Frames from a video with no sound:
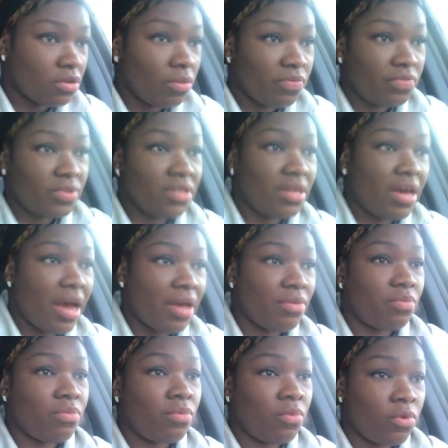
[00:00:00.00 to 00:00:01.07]
Hopefully I
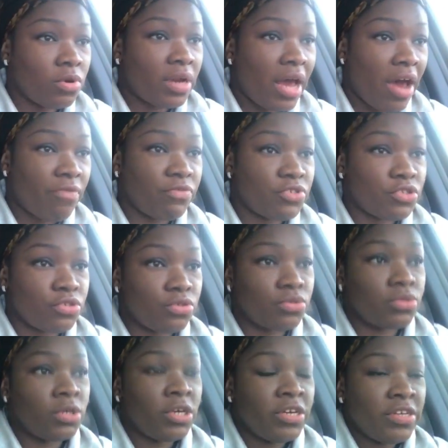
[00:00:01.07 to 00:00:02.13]
won't have
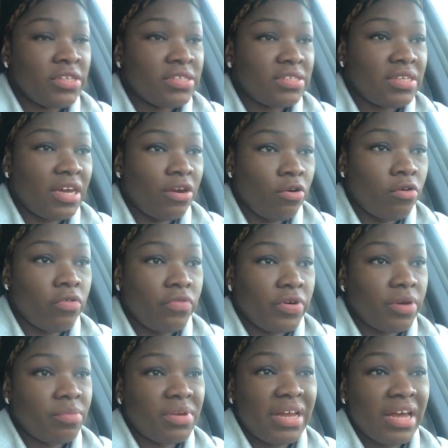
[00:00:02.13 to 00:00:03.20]
to stay
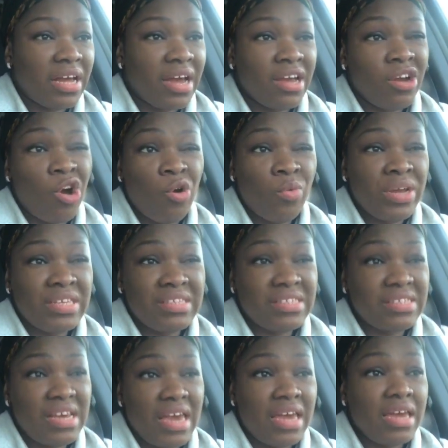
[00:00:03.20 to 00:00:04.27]
over, but like I always
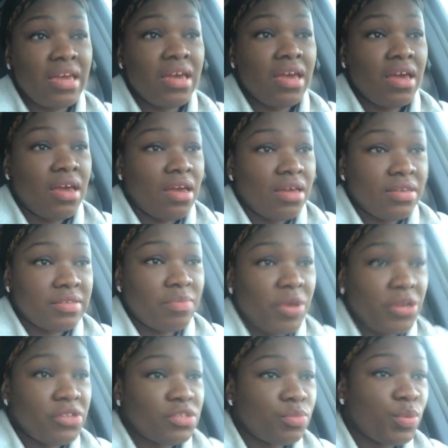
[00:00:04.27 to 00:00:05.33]
say, it's
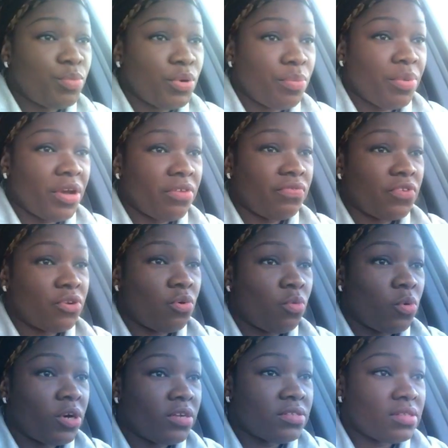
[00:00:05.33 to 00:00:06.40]
better to be prepared for the
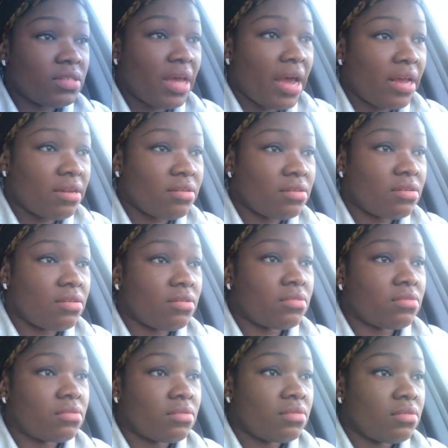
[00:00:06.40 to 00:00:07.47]
worst than
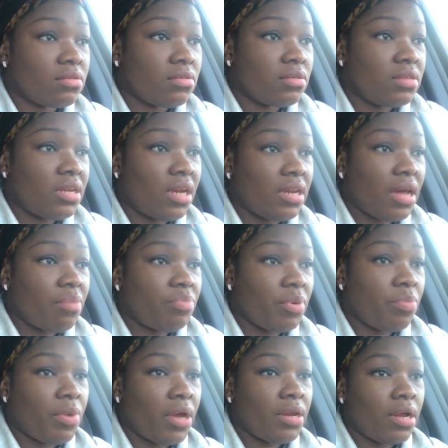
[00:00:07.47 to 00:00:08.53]
not
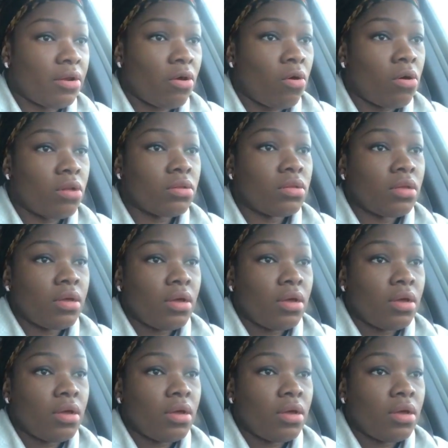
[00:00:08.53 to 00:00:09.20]
prepared at all.